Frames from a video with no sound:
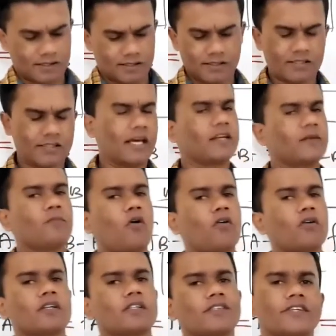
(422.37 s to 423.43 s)
there an
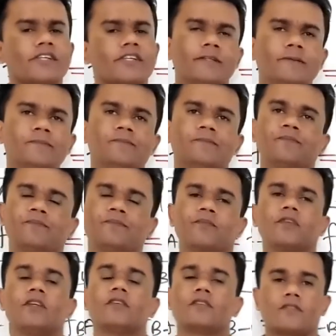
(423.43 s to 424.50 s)
importance here?
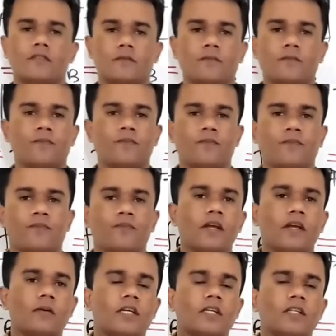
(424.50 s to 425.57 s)
Yes,
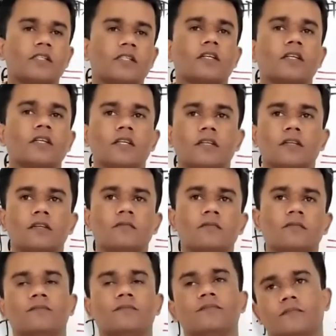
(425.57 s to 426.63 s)
because
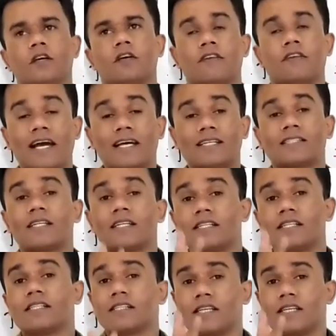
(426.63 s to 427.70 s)
fractional
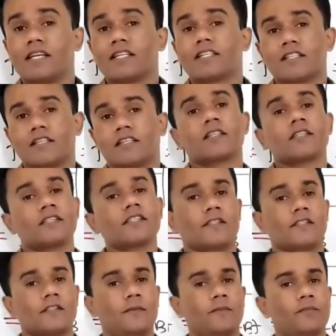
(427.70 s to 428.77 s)
distillation
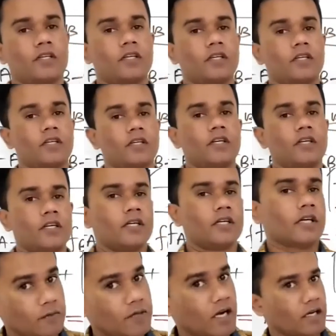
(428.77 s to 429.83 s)
concept can
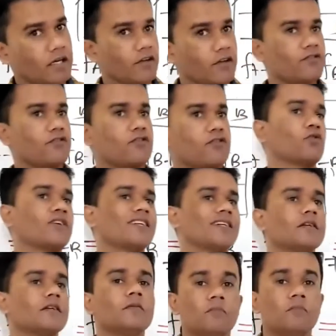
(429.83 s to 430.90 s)
be understood
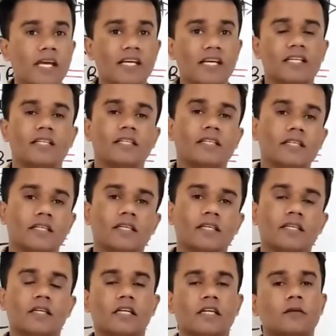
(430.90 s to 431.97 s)
mainly
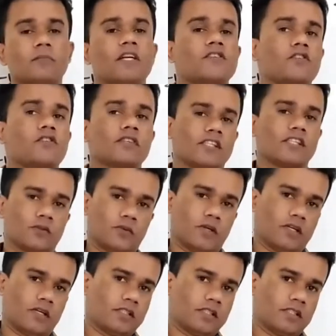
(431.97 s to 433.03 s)
based on this one.
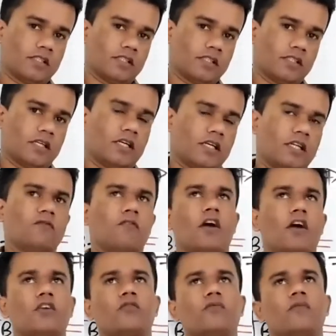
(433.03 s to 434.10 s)
And why do
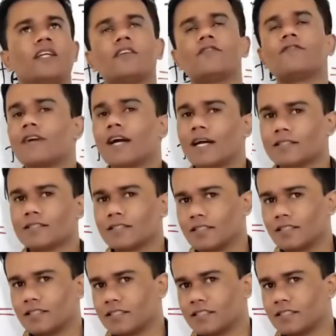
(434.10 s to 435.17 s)
we need fractional
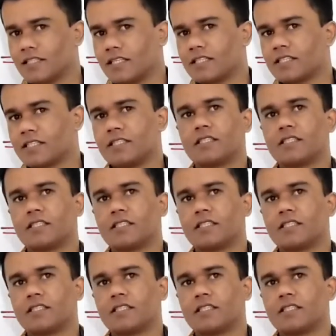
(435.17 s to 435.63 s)
distillation?